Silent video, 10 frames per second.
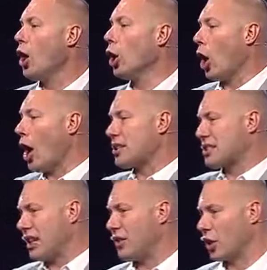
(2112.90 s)
lost
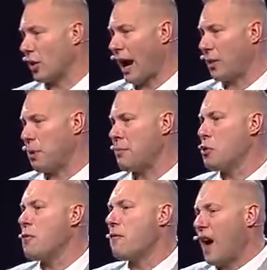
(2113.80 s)
in the crowd, people
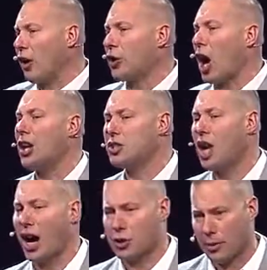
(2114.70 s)
who felt
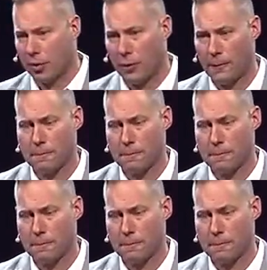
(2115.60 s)
untouchable.